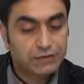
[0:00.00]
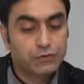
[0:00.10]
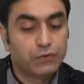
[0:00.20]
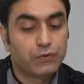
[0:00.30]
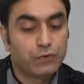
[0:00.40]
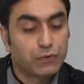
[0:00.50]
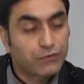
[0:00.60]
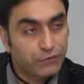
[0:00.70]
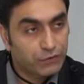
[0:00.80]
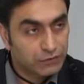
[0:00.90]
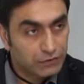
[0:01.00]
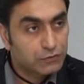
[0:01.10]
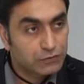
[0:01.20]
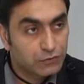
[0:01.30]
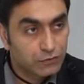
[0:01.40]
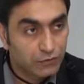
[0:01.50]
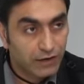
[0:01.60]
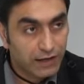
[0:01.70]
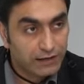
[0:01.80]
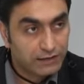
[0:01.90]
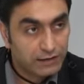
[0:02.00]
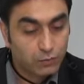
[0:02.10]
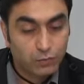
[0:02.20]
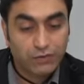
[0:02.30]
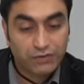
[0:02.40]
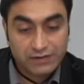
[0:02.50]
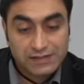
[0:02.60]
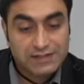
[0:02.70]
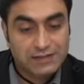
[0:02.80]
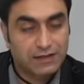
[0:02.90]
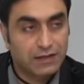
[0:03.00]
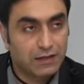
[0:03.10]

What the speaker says: to look to the Quran with this